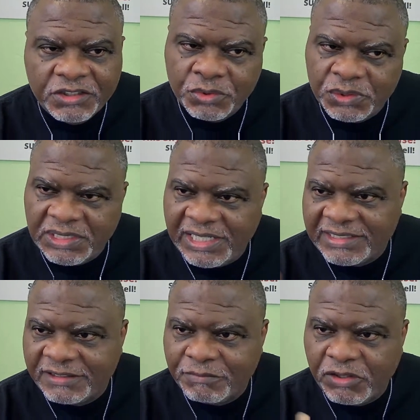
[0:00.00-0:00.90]

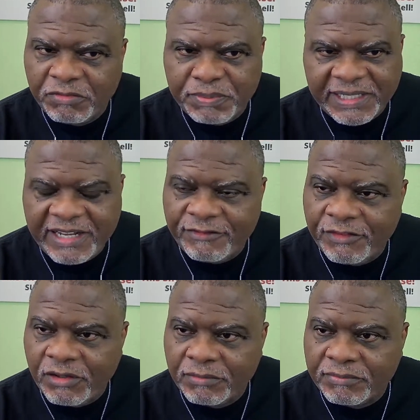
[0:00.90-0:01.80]
utilizing both
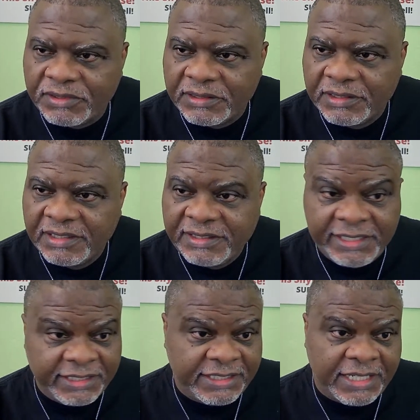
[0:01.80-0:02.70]
platforms,
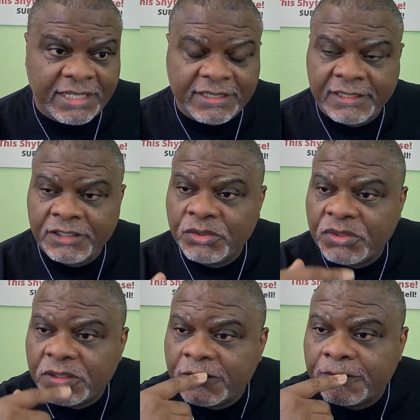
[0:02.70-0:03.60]
TikTok and
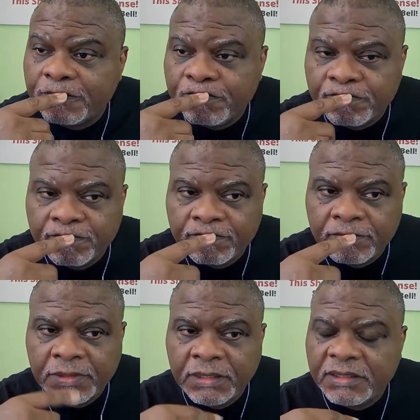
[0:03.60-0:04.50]
YouTube,
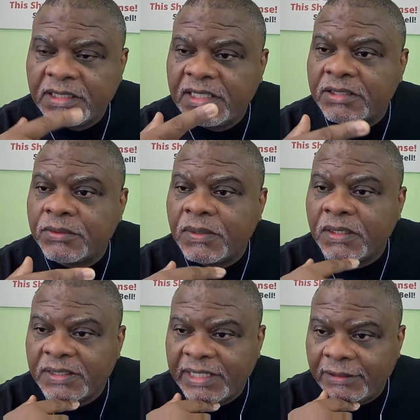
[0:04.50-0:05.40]
to get the
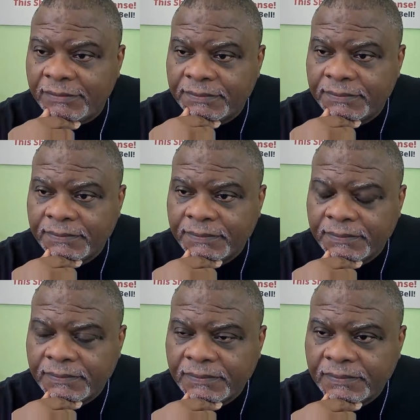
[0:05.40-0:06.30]
word out.
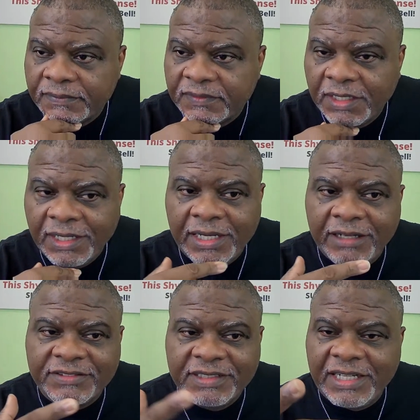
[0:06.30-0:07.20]
And
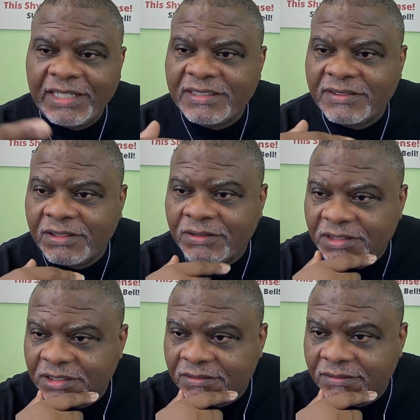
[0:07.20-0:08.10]
after that, it's
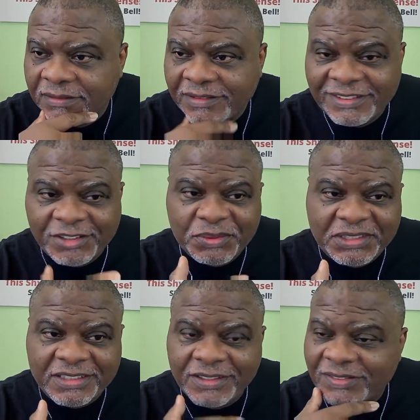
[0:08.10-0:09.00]
on you. So
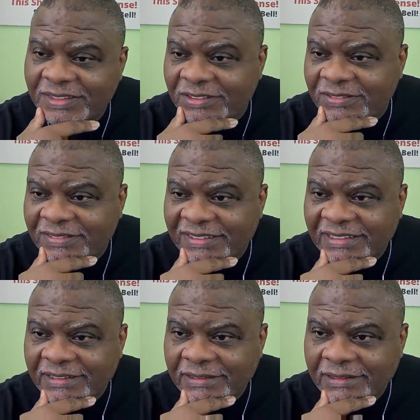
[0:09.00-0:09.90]
what you gonna do?
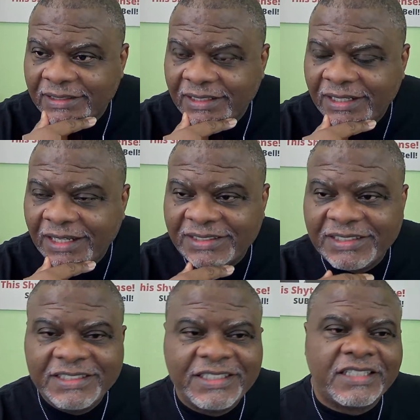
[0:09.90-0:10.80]

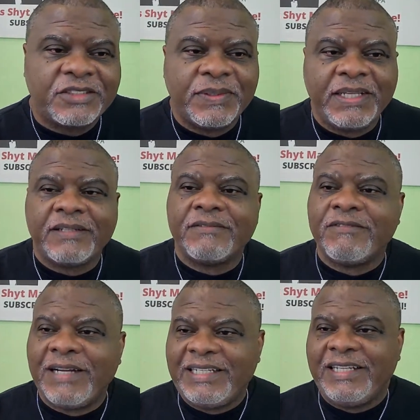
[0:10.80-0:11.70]
See you next week,
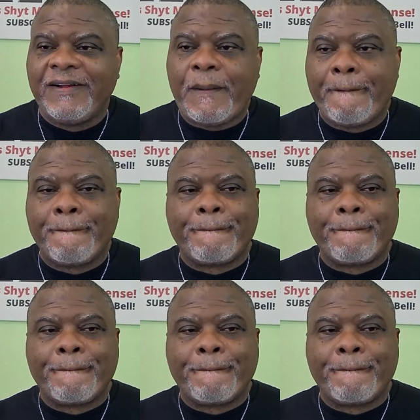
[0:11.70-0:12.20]
right here.